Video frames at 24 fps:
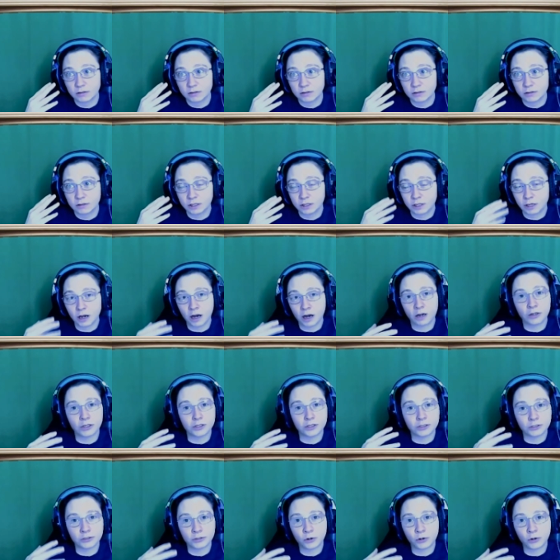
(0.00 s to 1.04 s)

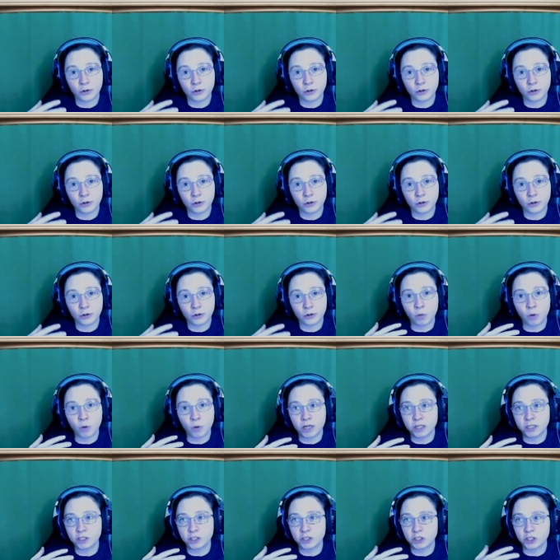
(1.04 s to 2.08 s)
Kiari's story and what
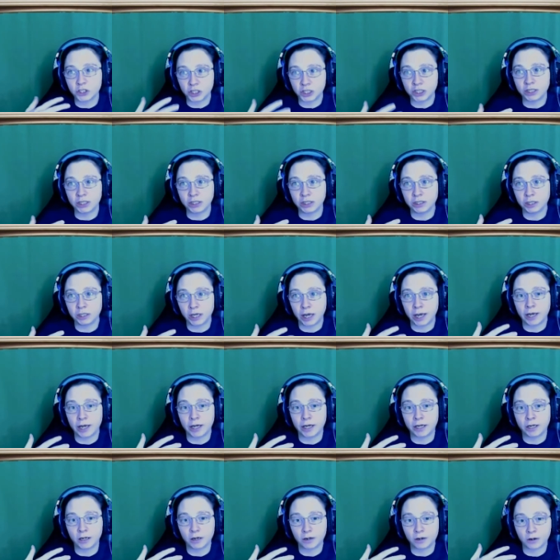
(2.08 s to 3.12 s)
she
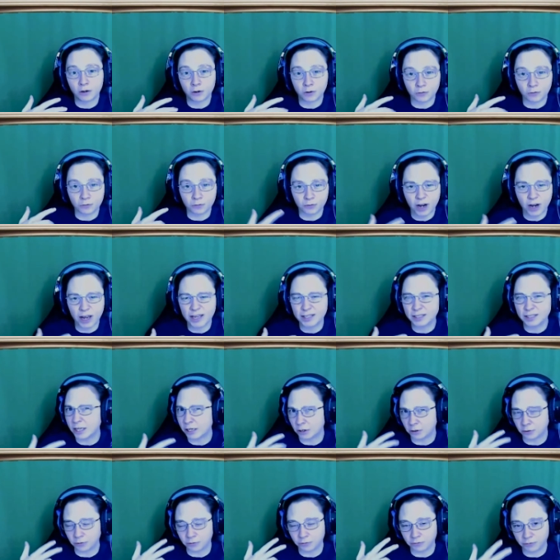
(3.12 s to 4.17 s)
and her friends and
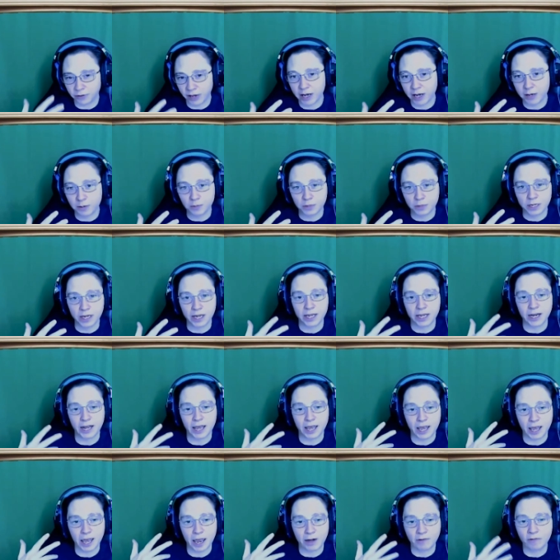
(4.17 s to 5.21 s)
her family and
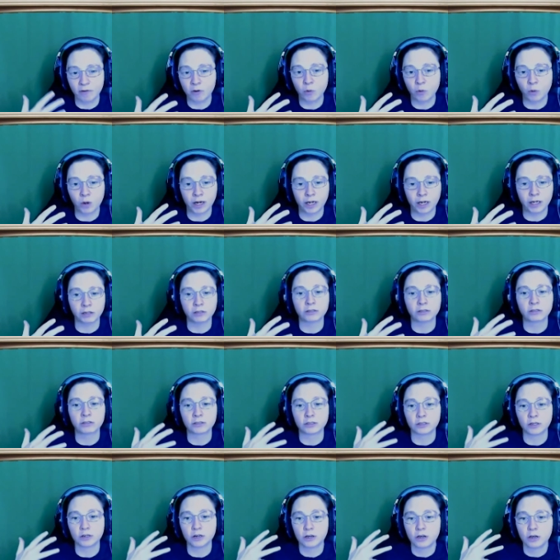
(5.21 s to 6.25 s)
everyone else
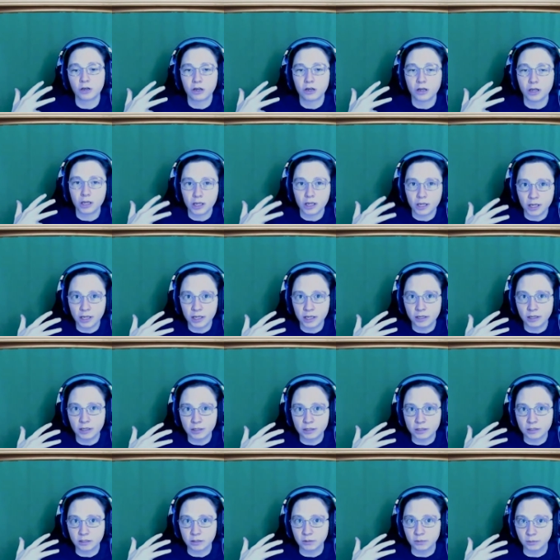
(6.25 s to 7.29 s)
in
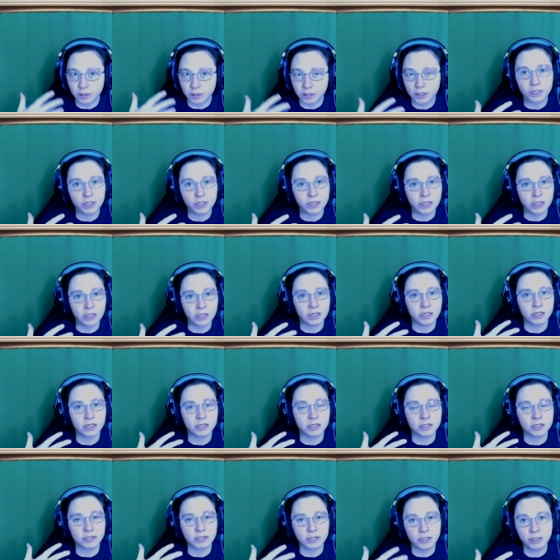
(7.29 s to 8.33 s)
this community
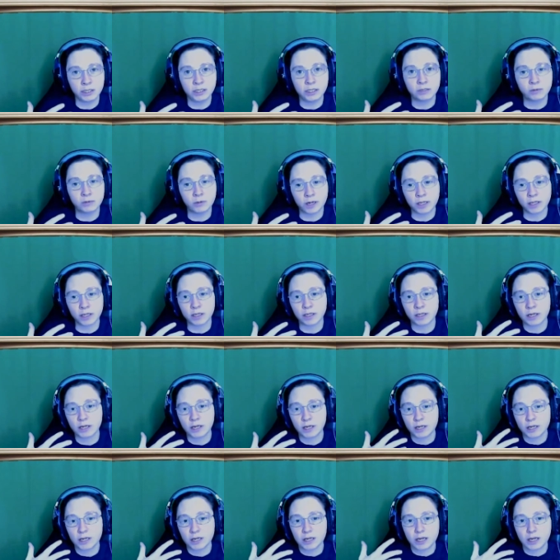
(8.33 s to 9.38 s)
is dealing with.
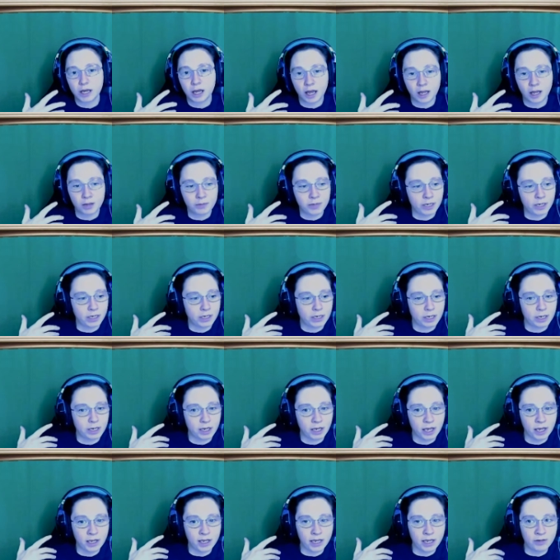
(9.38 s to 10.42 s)
I mean,
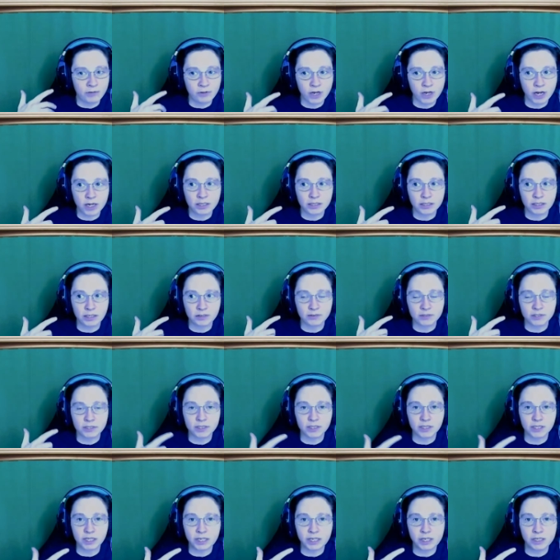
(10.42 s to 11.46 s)
if you guys have
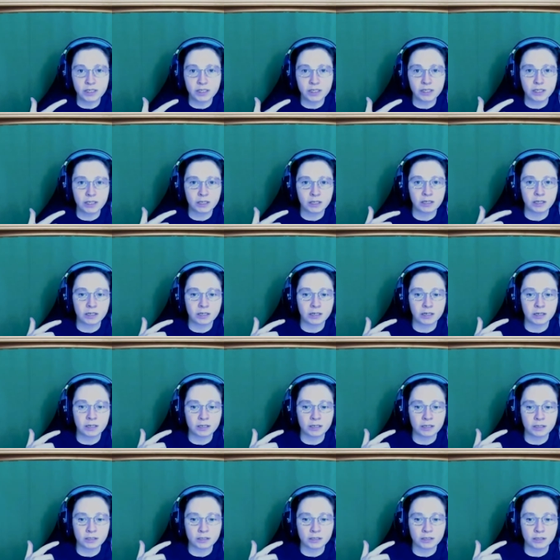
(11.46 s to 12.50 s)
seen the
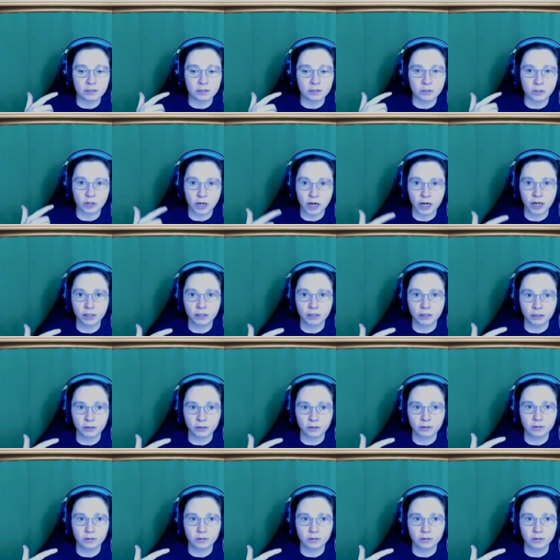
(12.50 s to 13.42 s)
trailer